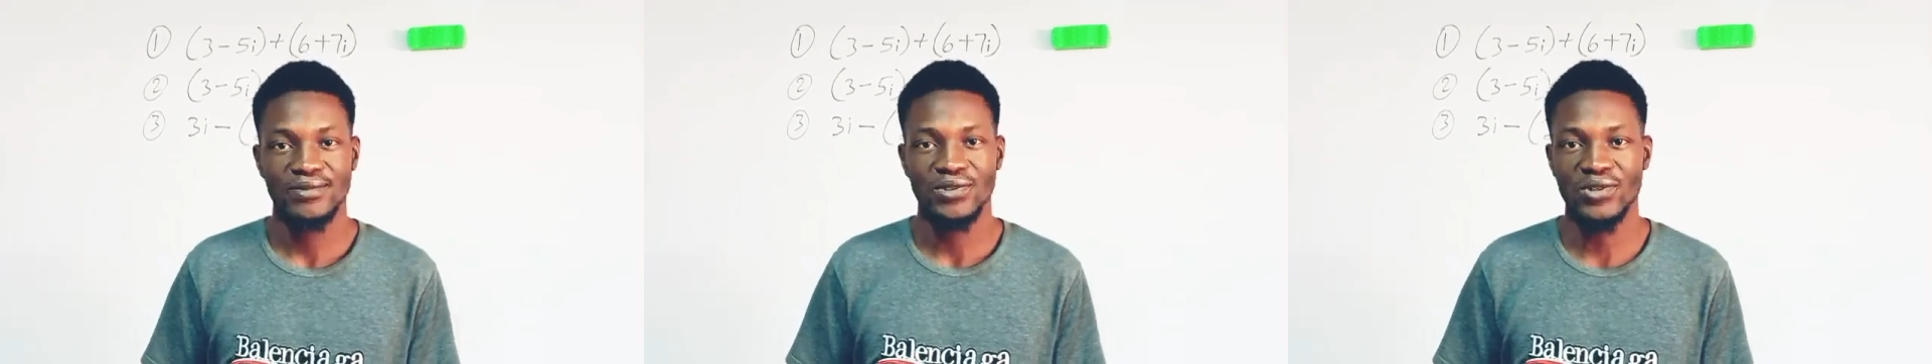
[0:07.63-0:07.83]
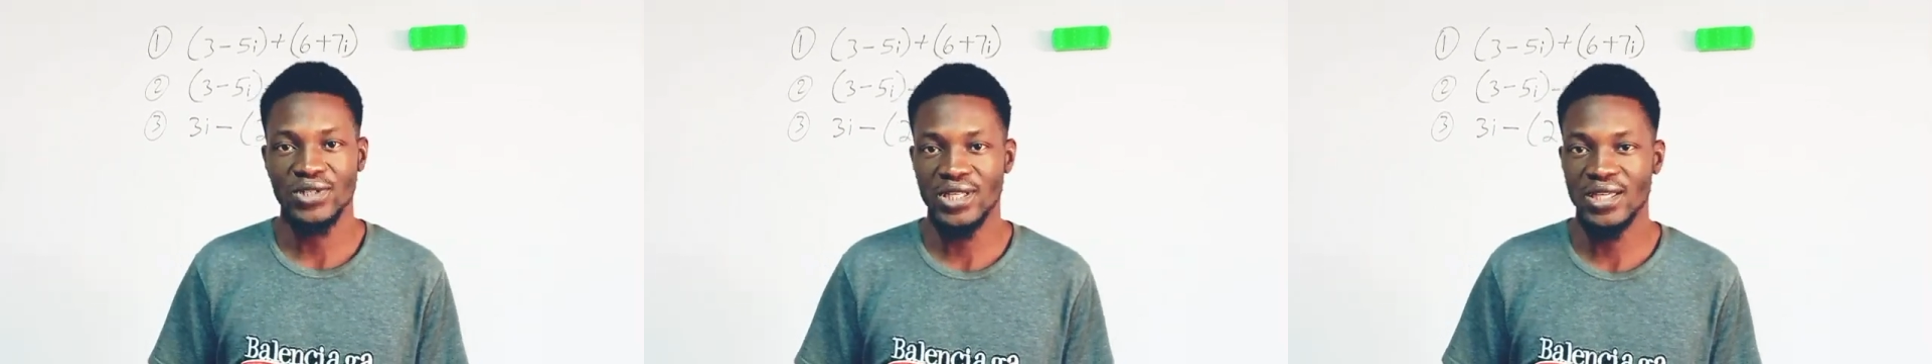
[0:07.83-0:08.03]

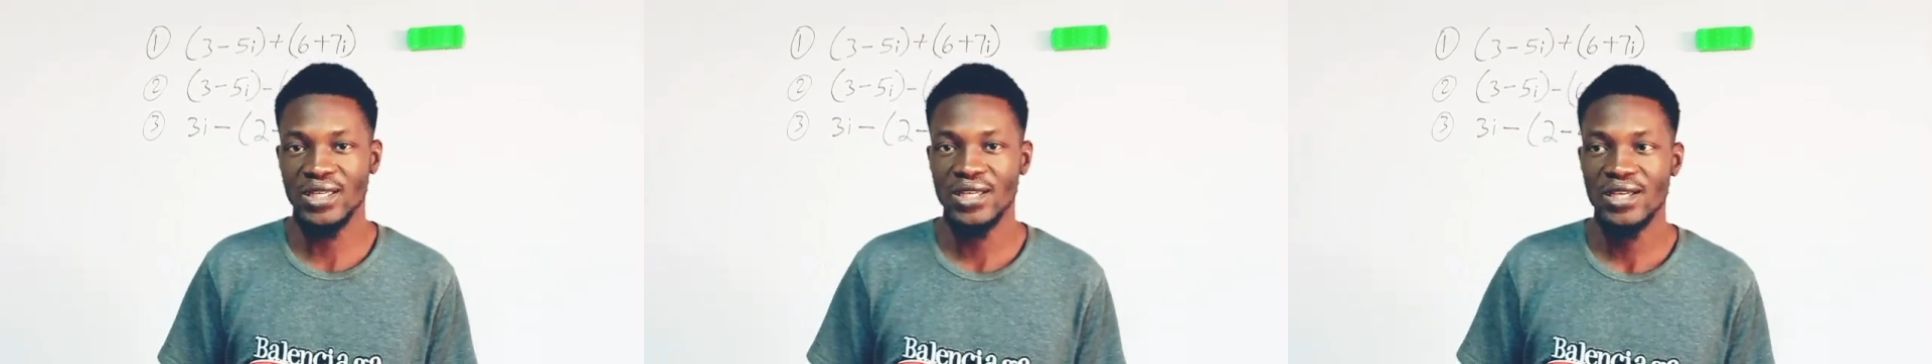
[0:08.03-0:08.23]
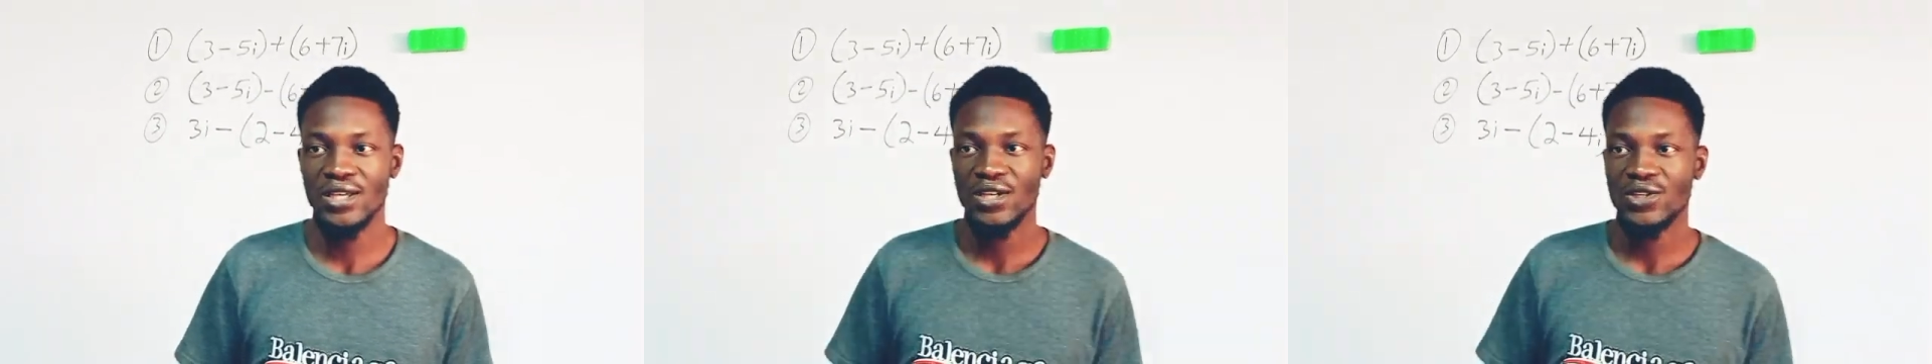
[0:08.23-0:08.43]

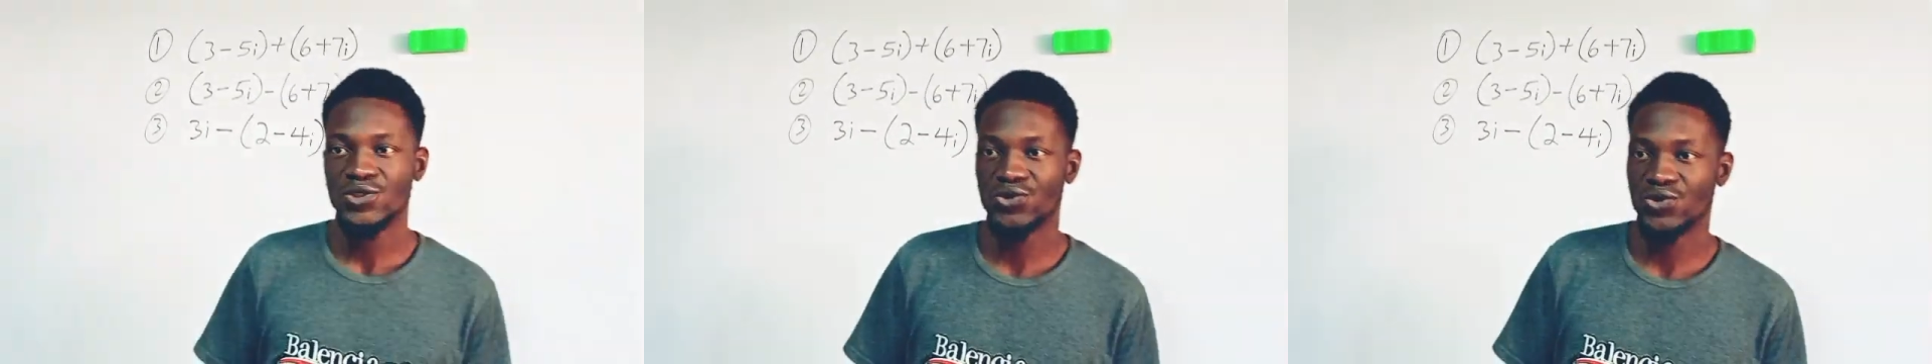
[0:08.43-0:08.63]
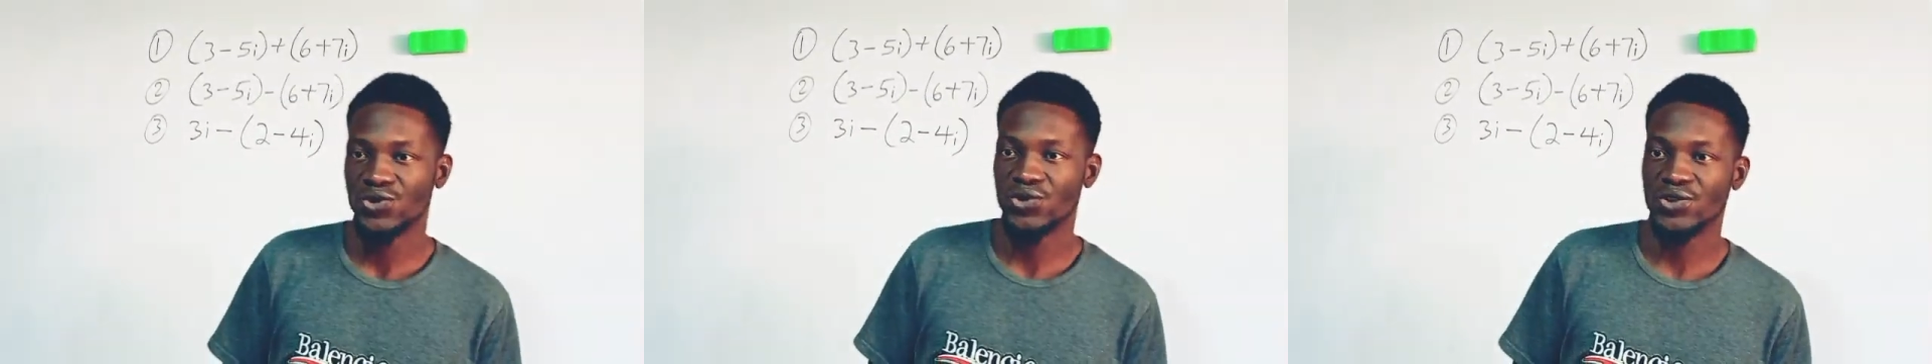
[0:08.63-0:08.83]
Okay,
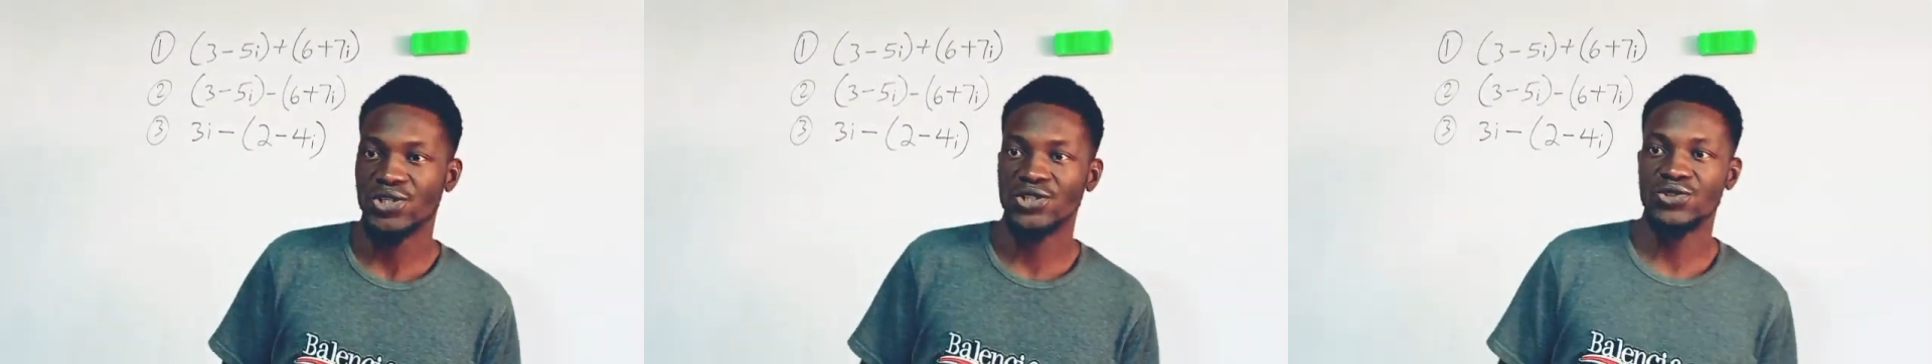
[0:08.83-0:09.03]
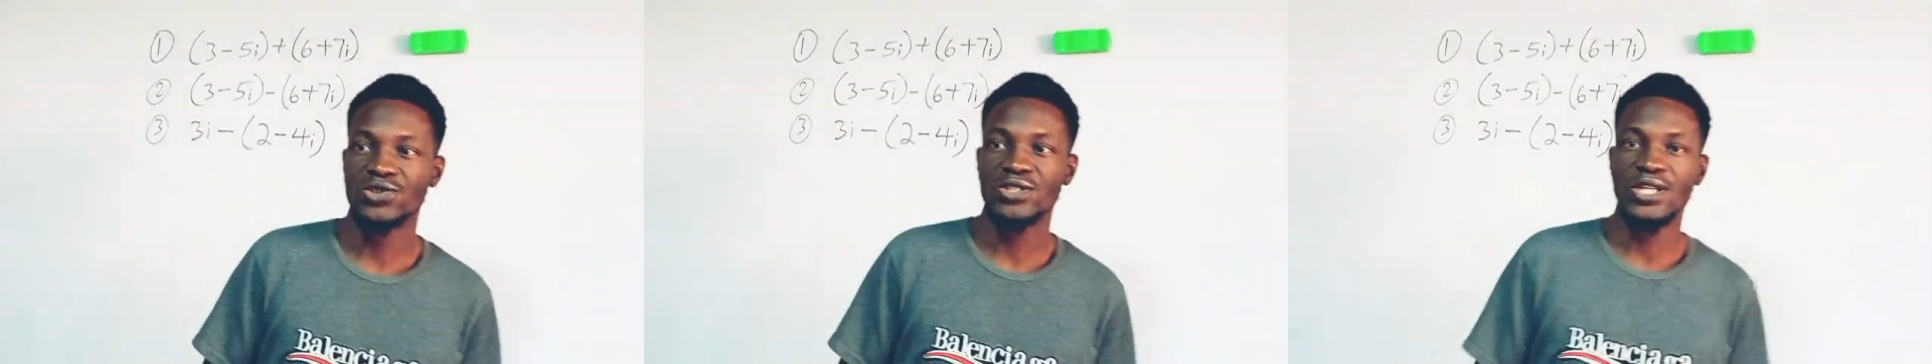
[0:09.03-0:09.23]
so
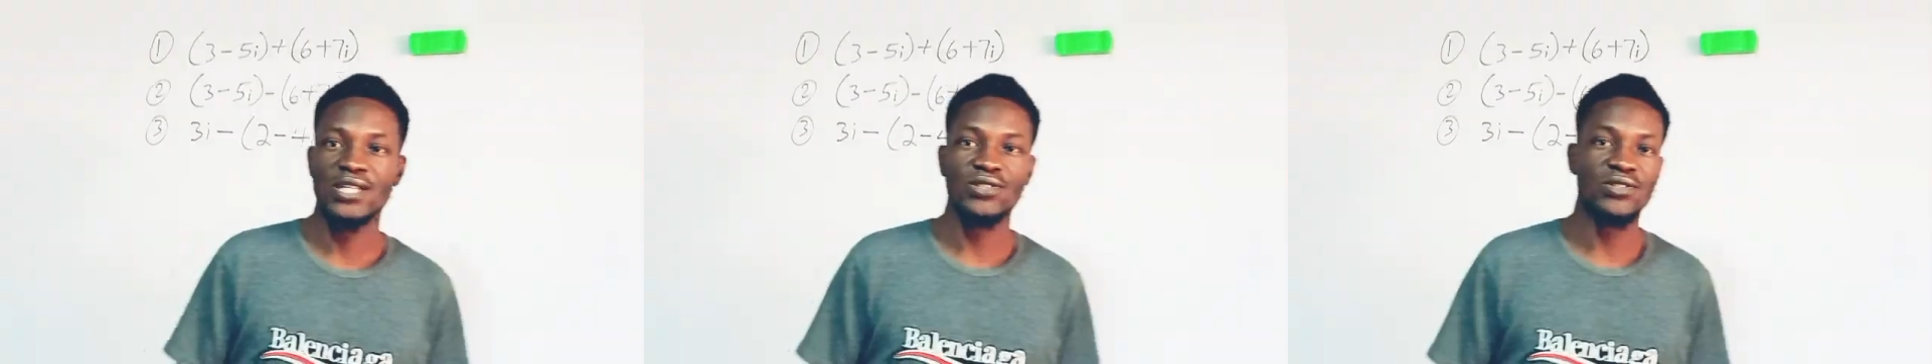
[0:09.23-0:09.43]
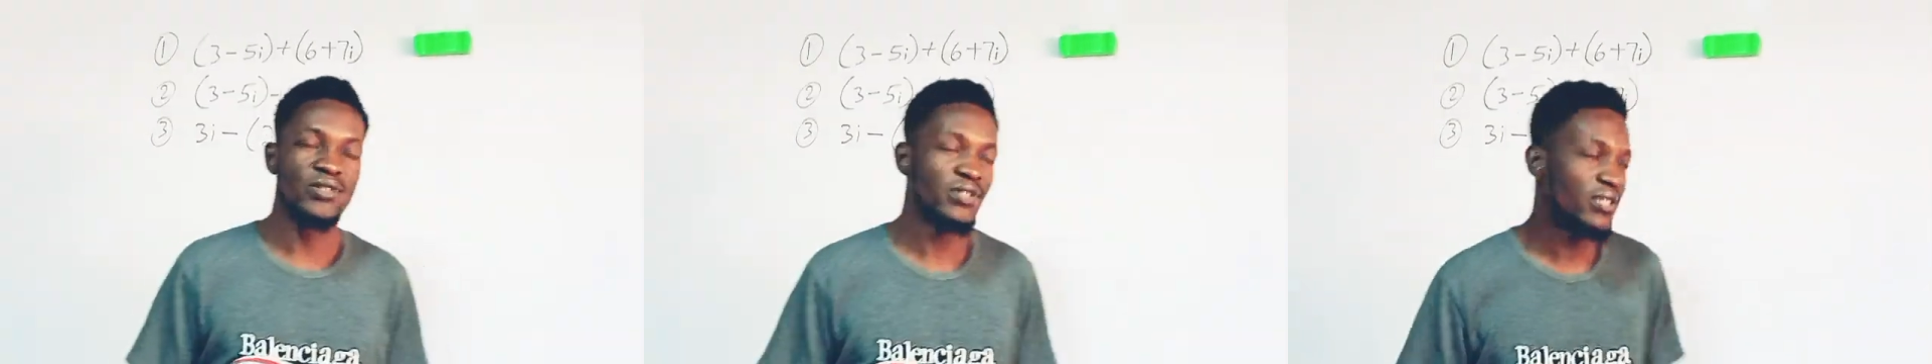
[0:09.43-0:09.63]
it's usually
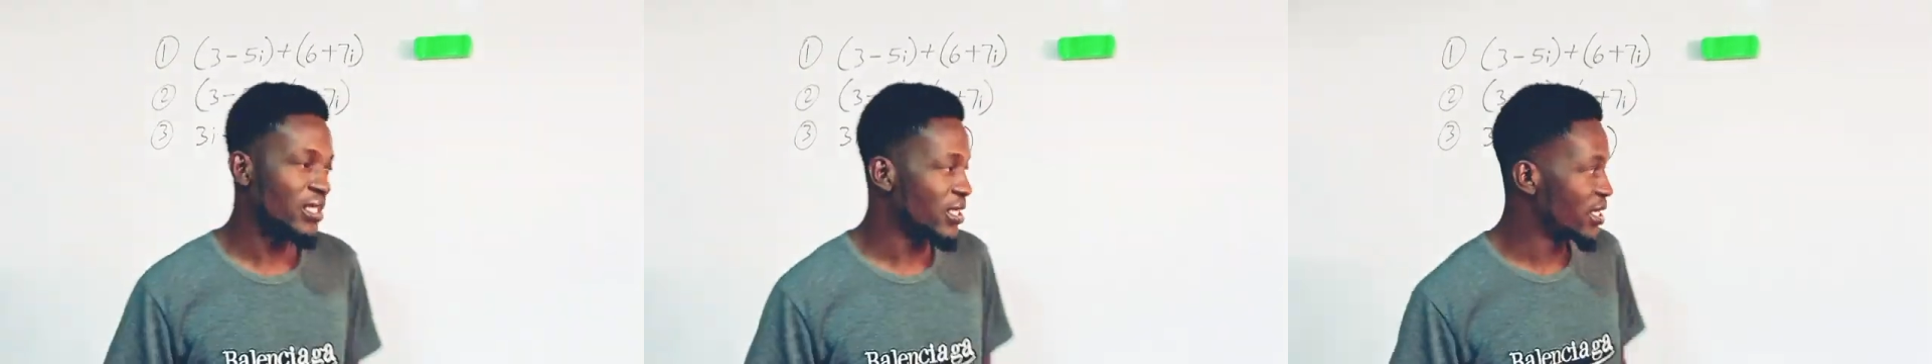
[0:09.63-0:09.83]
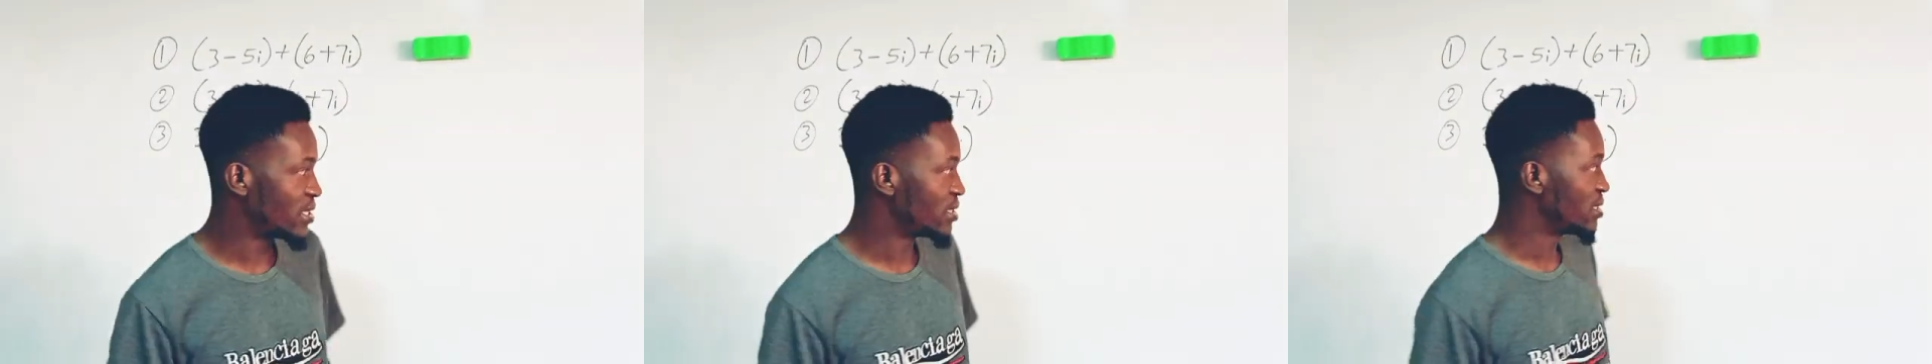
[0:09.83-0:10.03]
denoted
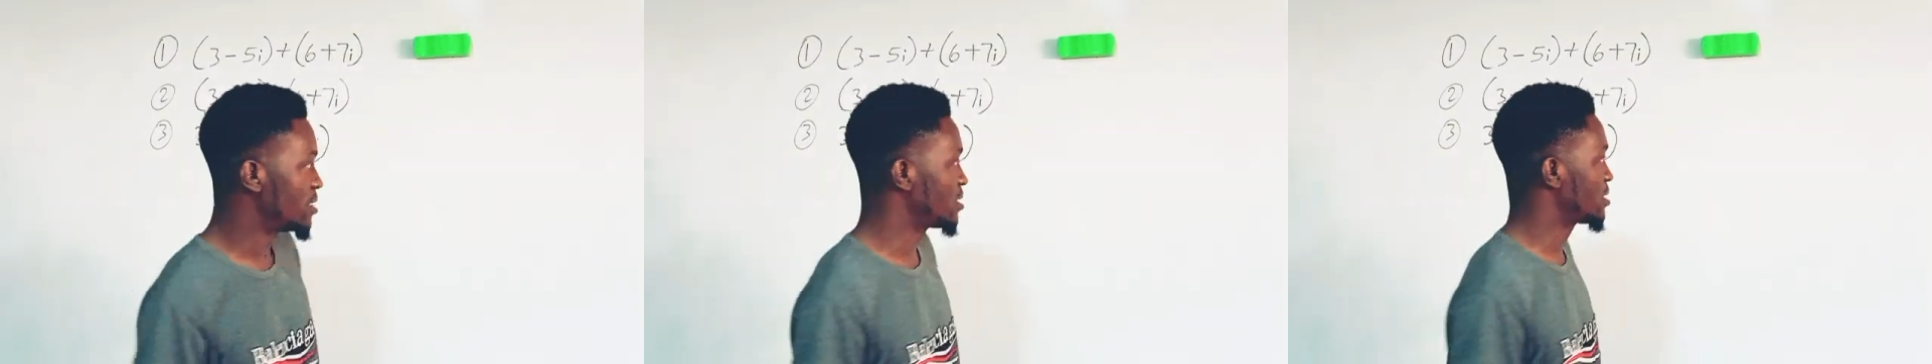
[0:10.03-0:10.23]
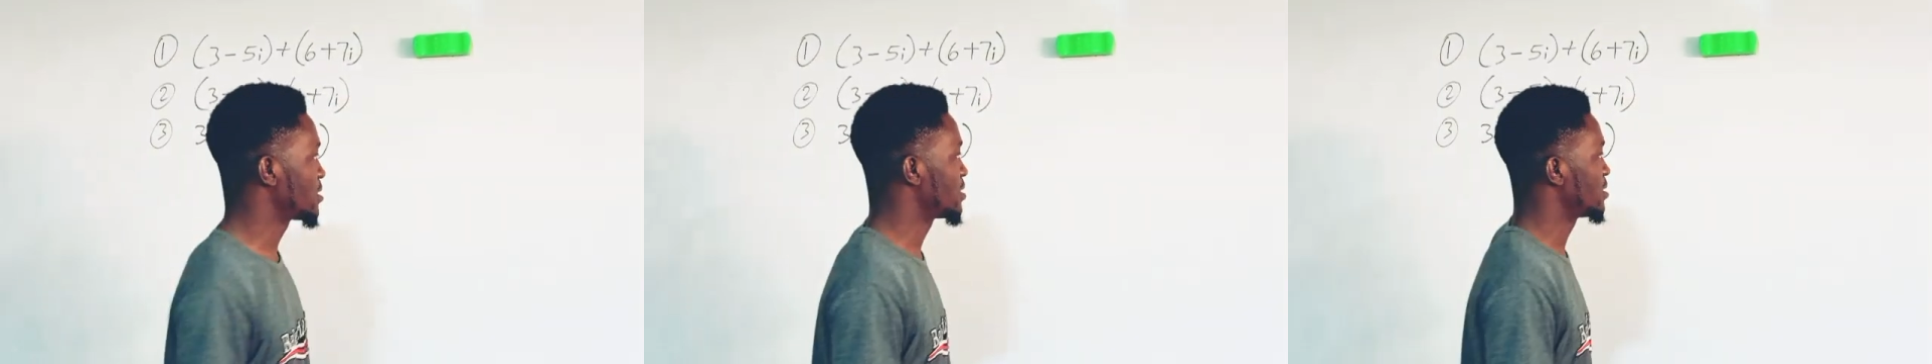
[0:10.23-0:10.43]
as
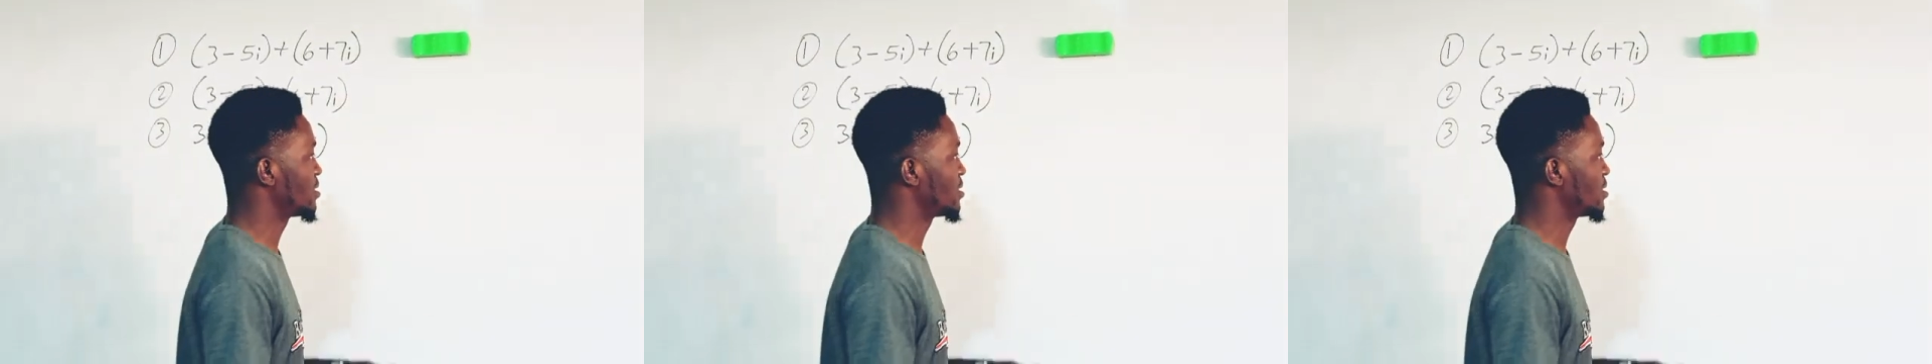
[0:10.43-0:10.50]
this.